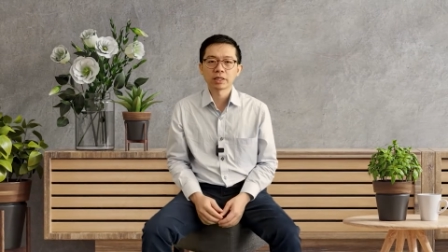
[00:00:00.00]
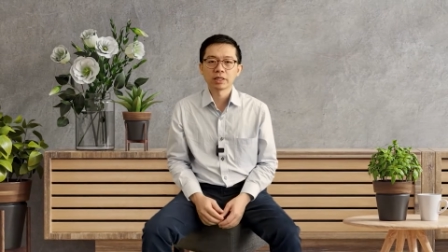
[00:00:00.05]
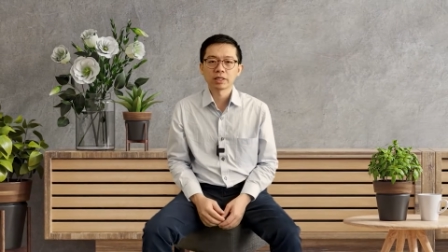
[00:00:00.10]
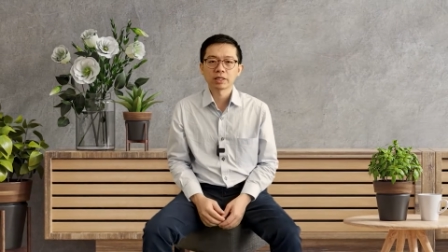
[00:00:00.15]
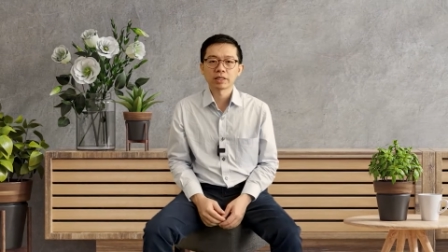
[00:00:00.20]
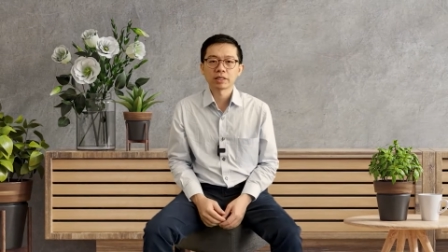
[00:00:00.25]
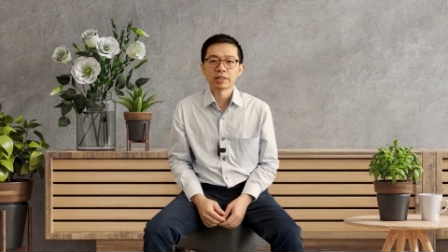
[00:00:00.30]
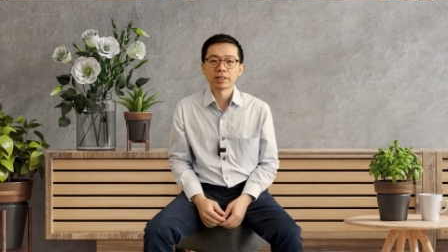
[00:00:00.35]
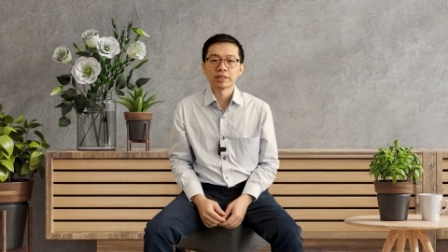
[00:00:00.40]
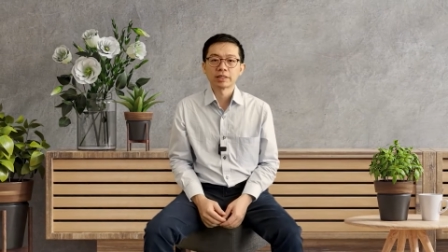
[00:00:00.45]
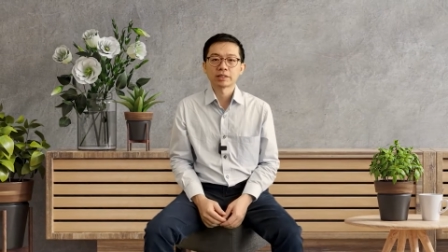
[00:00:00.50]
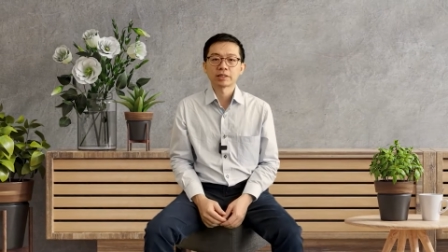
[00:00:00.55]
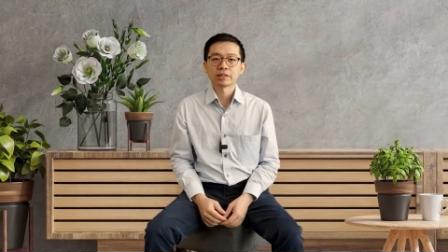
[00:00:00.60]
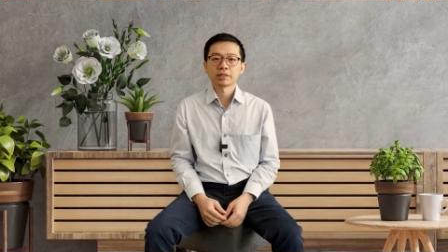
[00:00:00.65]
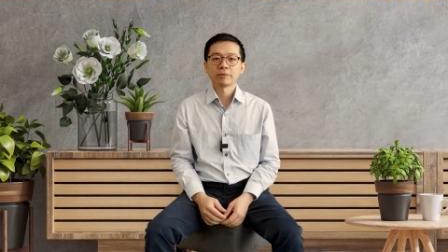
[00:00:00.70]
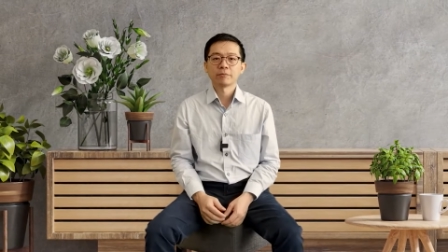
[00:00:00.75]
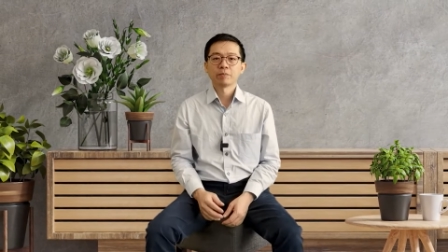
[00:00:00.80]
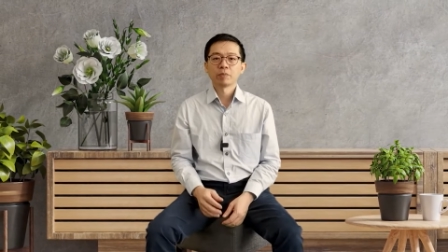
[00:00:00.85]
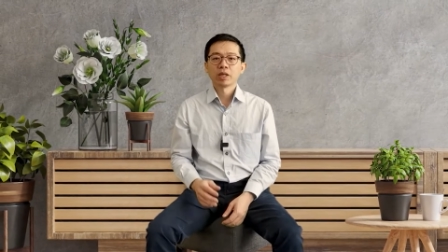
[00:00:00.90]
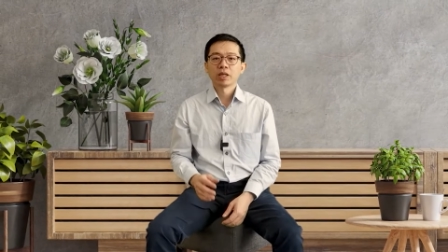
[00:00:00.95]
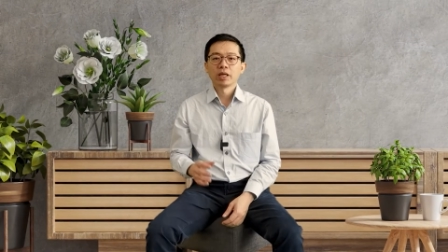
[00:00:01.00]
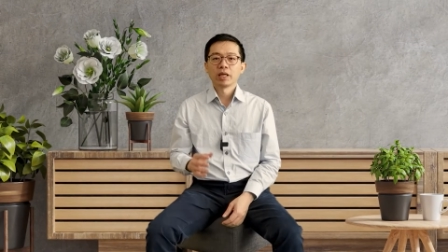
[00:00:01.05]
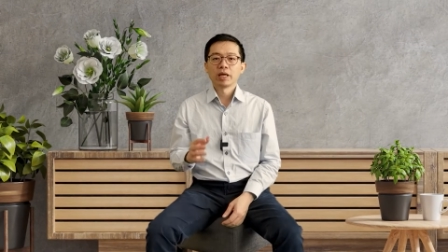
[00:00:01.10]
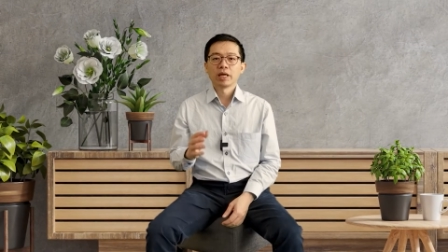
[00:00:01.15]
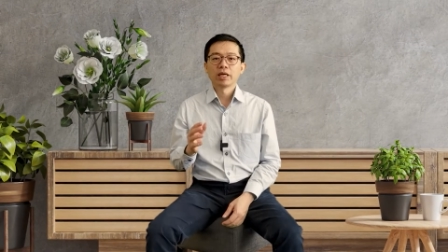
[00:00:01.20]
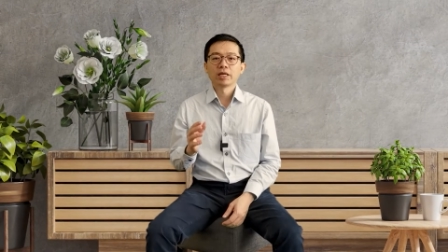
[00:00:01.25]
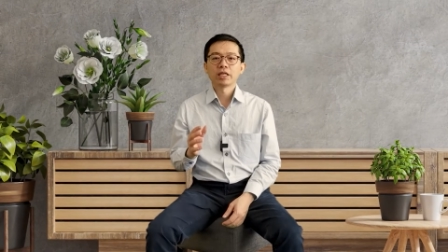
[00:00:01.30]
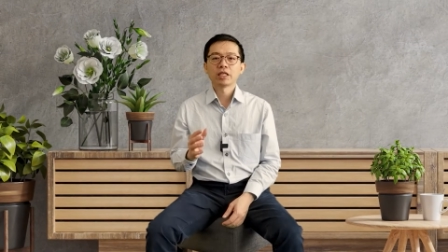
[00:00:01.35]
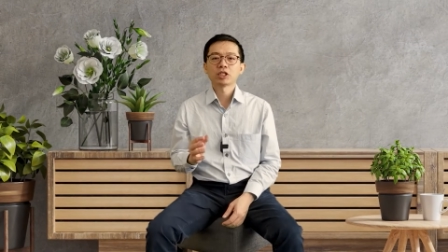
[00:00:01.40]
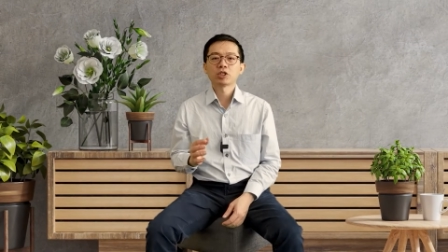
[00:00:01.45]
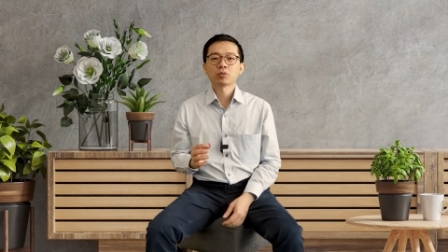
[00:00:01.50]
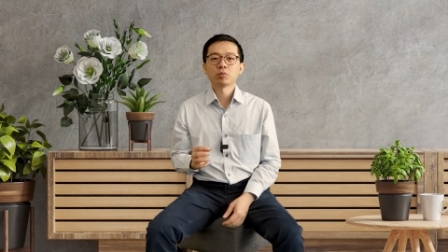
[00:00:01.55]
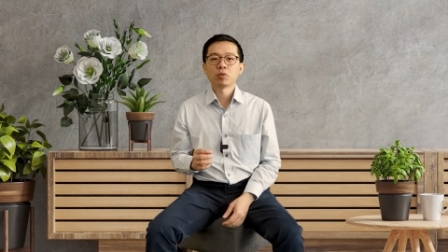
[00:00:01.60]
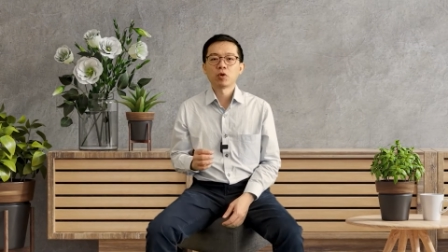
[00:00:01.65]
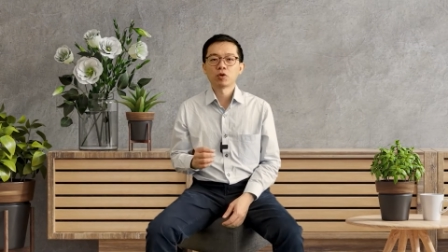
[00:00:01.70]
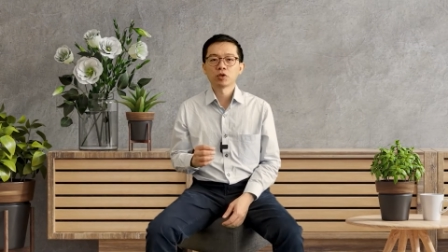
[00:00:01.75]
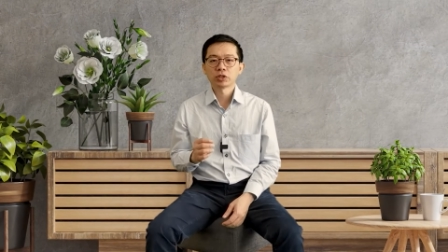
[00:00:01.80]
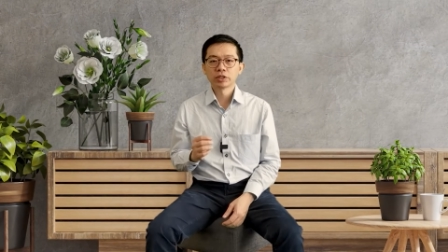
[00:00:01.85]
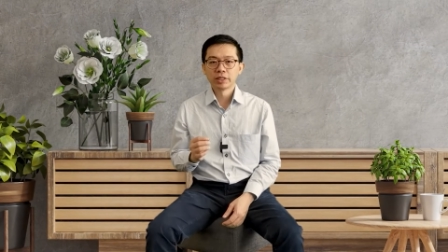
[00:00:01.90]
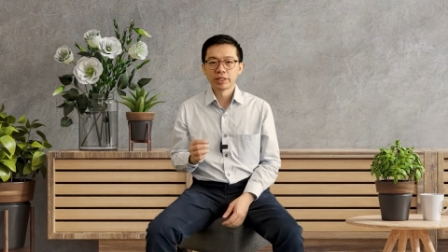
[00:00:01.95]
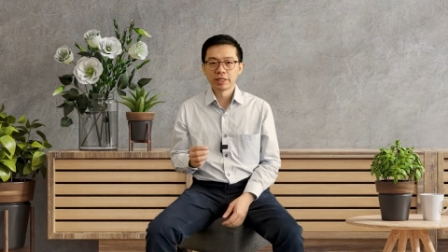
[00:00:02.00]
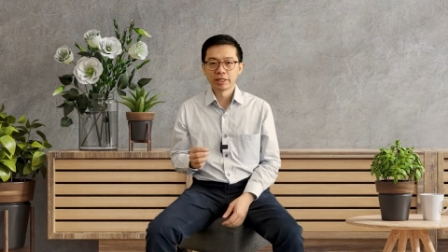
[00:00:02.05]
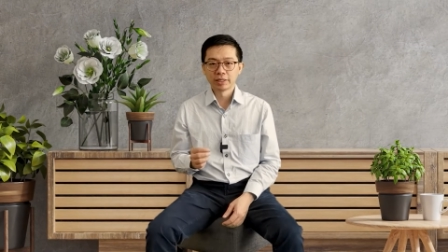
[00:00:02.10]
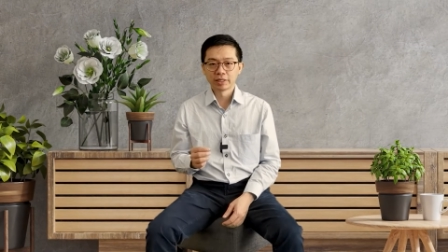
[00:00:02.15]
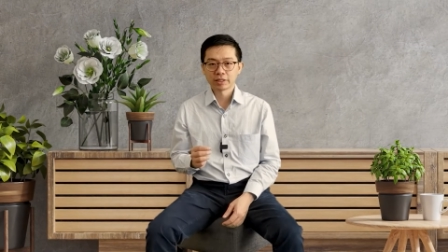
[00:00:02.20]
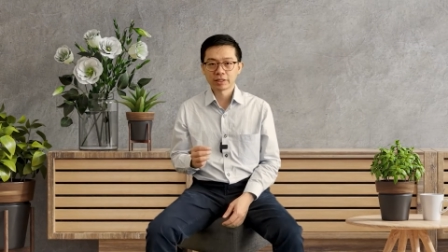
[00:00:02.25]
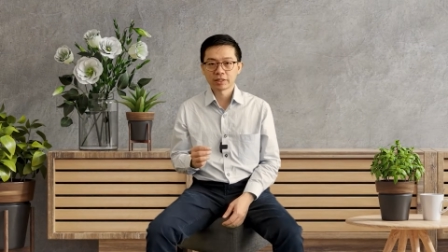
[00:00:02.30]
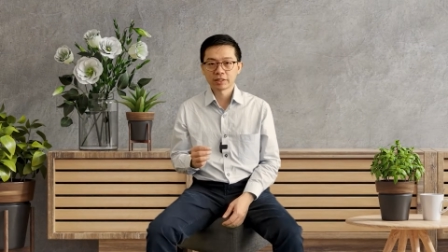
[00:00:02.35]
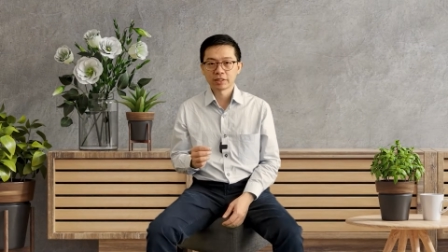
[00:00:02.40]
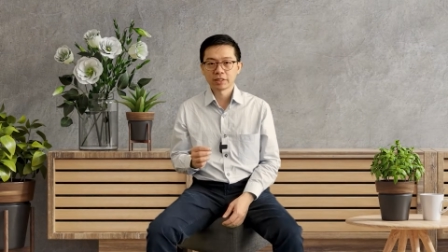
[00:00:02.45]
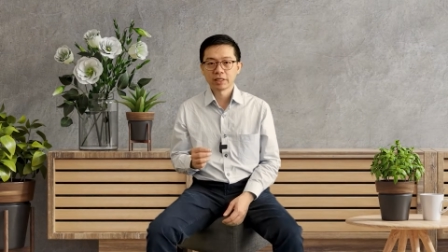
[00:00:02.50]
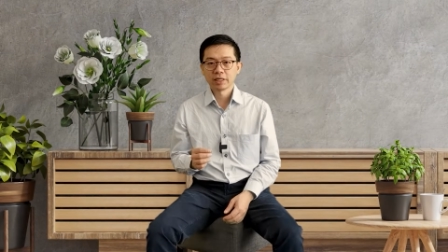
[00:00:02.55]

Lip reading: occurs, it is more serious.